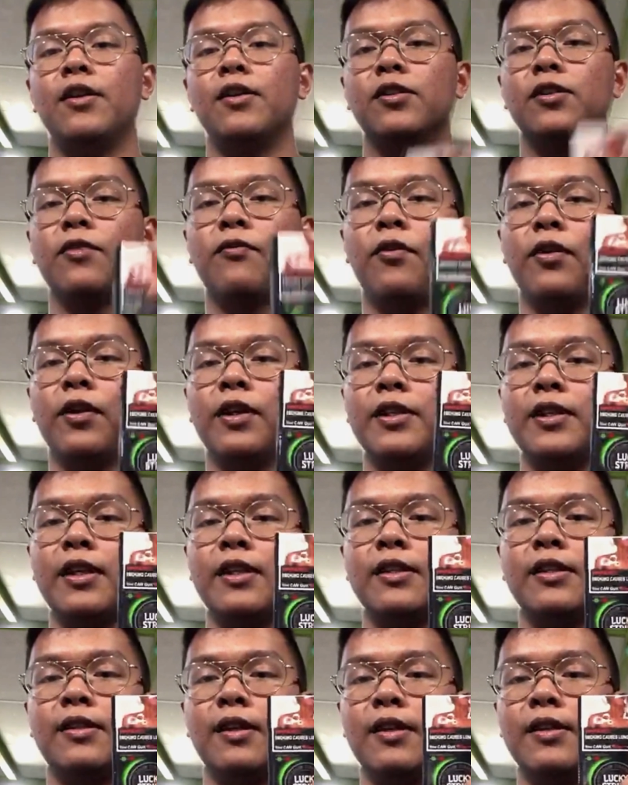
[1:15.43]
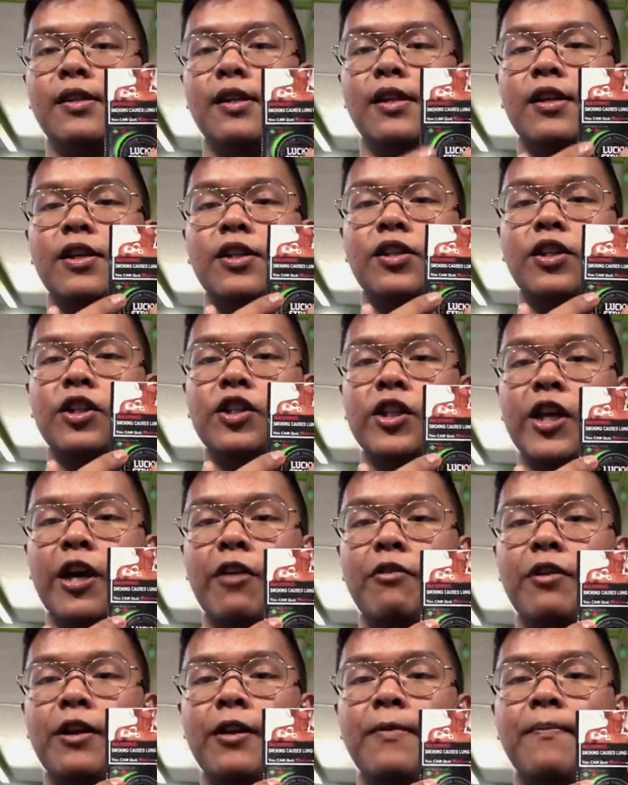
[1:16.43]
So for this instance, it is the
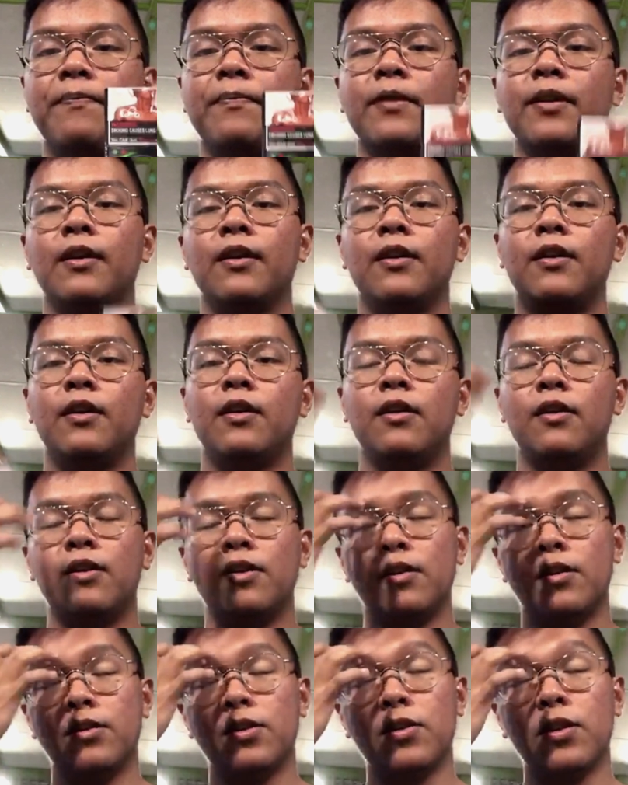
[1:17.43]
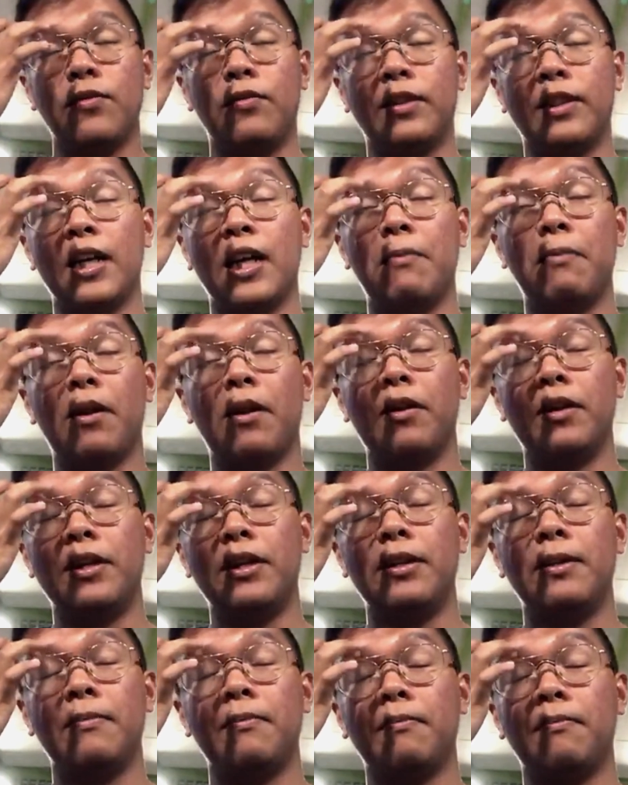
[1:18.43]
cherry. So if you think about it,